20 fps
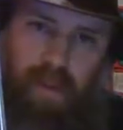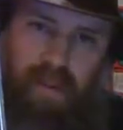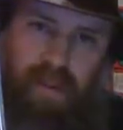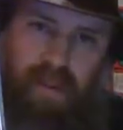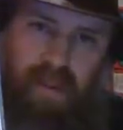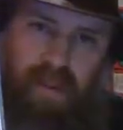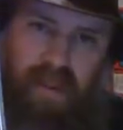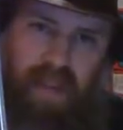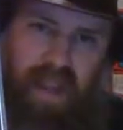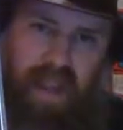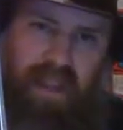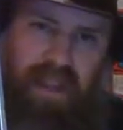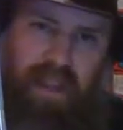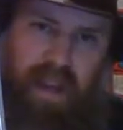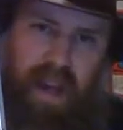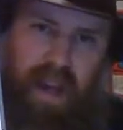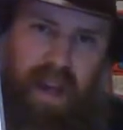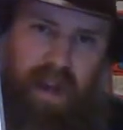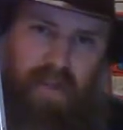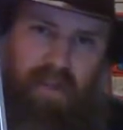It's a
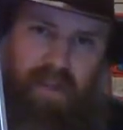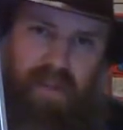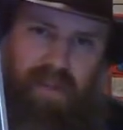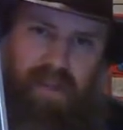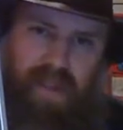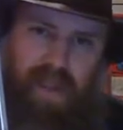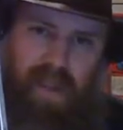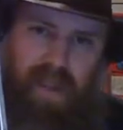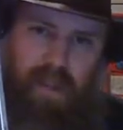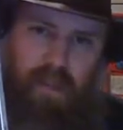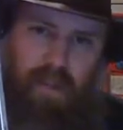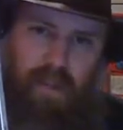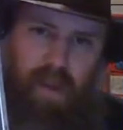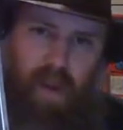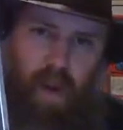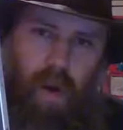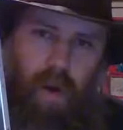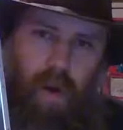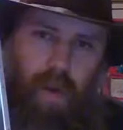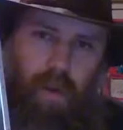lighthouse-themed
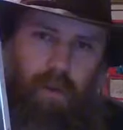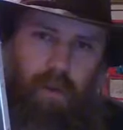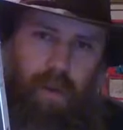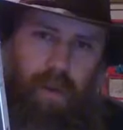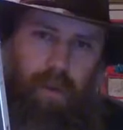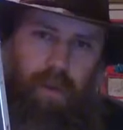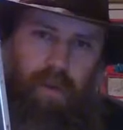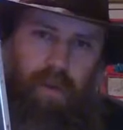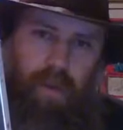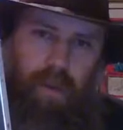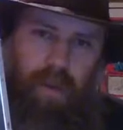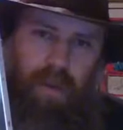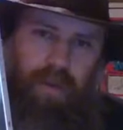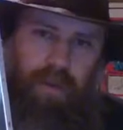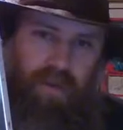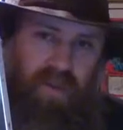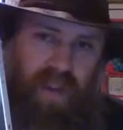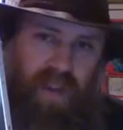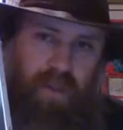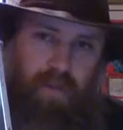horror film with Craig
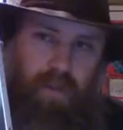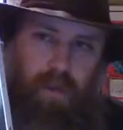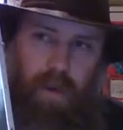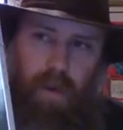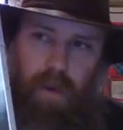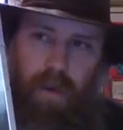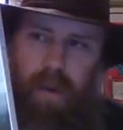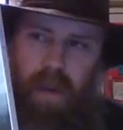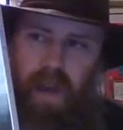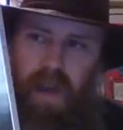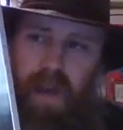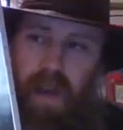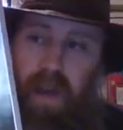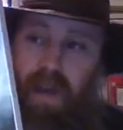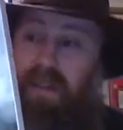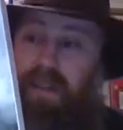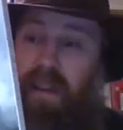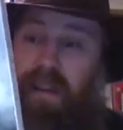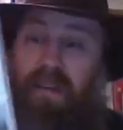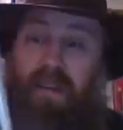Schaefer. And
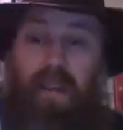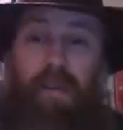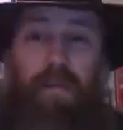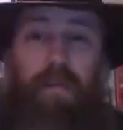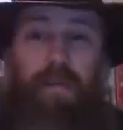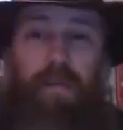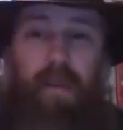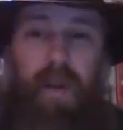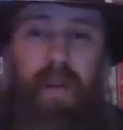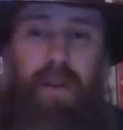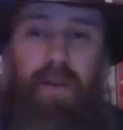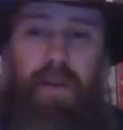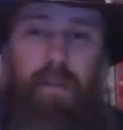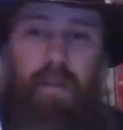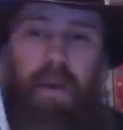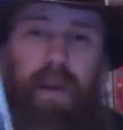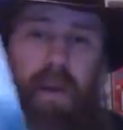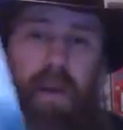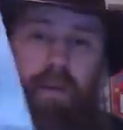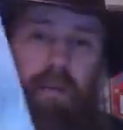it's actually directed
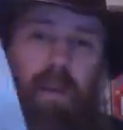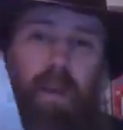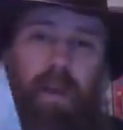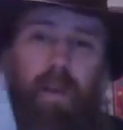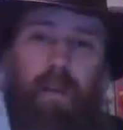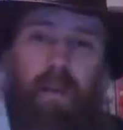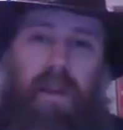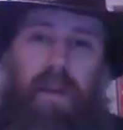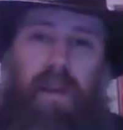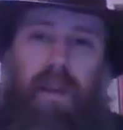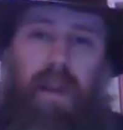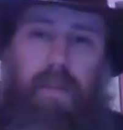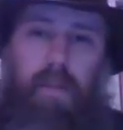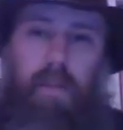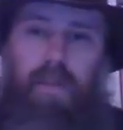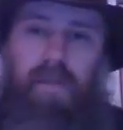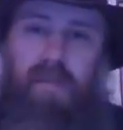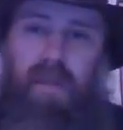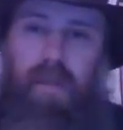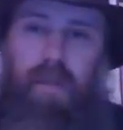by Gregory
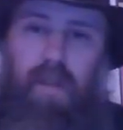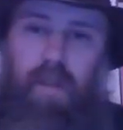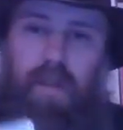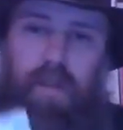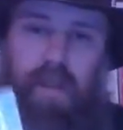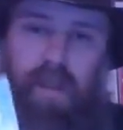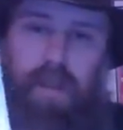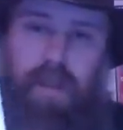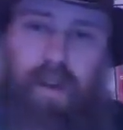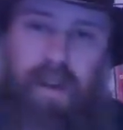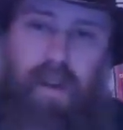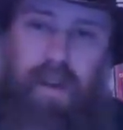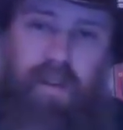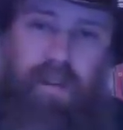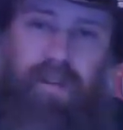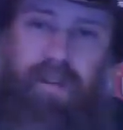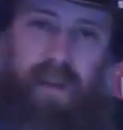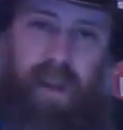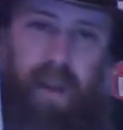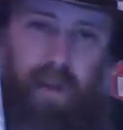Lamberson, who did
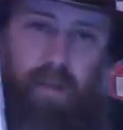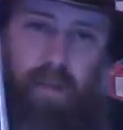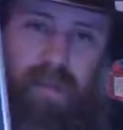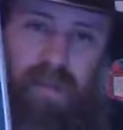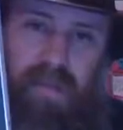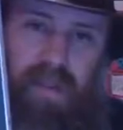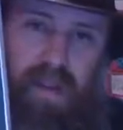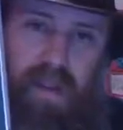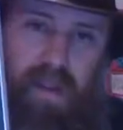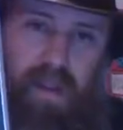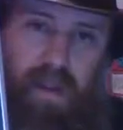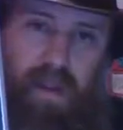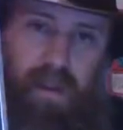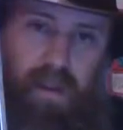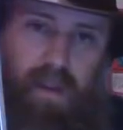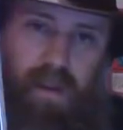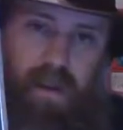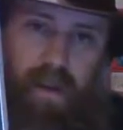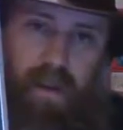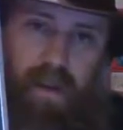Slime City
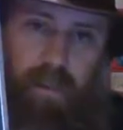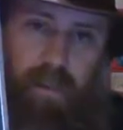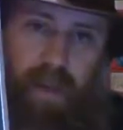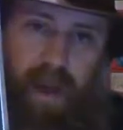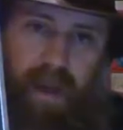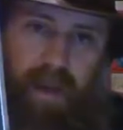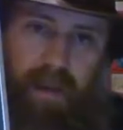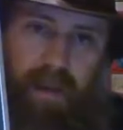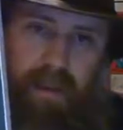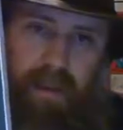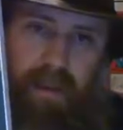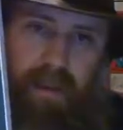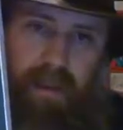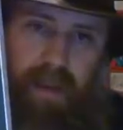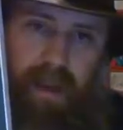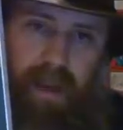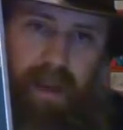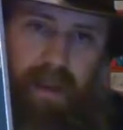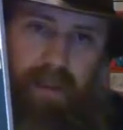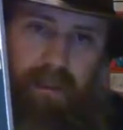back in the
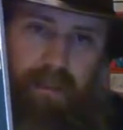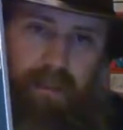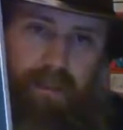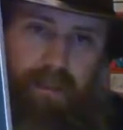day.